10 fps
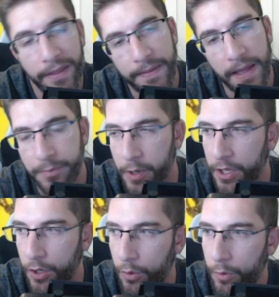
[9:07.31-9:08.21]
I think that's
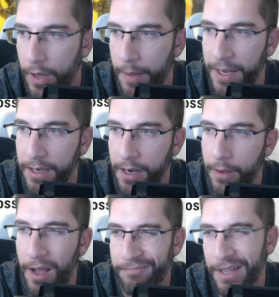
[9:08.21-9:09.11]
pretty cool. I mean, you
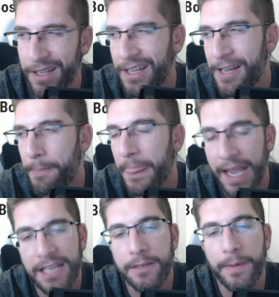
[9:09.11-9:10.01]
know,
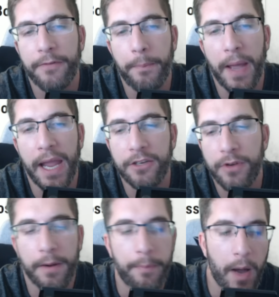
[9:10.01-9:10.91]
it is a bit of a pain
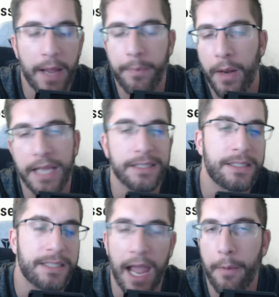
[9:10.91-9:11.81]
trying to buy players
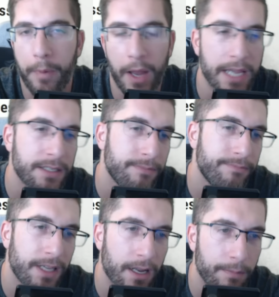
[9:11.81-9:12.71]
and scout players
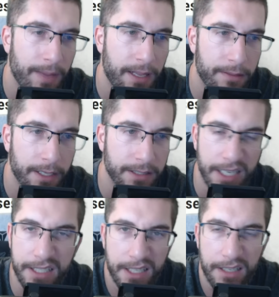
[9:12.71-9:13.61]
and, you know, making things
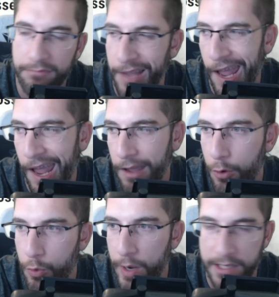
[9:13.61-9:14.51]
easier. Yeah,
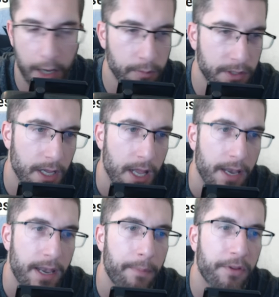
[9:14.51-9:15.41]
always helps.
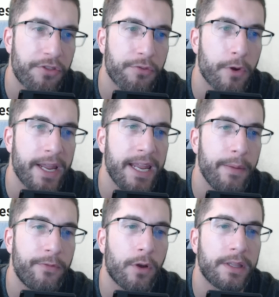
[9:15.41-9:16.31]
Number 3,
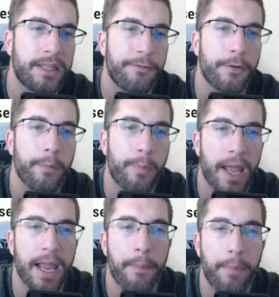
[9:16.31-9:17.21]
we've got different
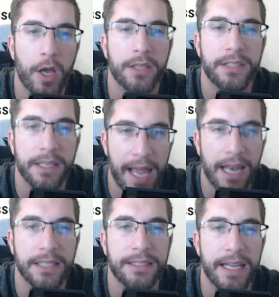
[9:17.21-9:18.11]
player
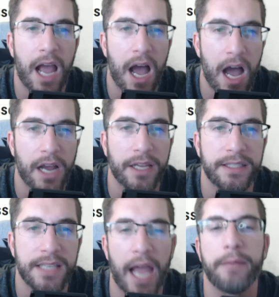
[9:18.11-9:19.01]
personality
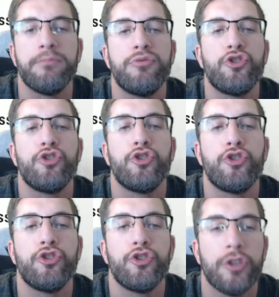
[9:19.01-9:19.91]
archetypes.